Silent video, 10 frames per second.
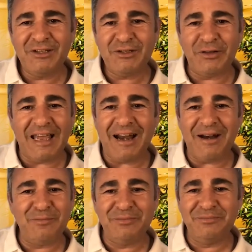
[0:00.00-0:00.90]
So they
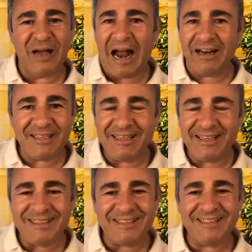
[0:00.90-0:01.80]
are
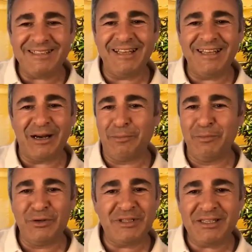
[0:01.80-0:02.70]
artists, they are
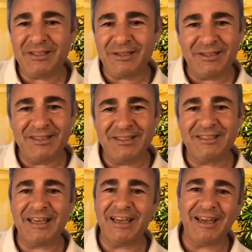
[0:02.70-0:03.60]
musicians,
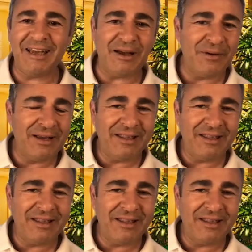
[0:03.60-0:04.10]
they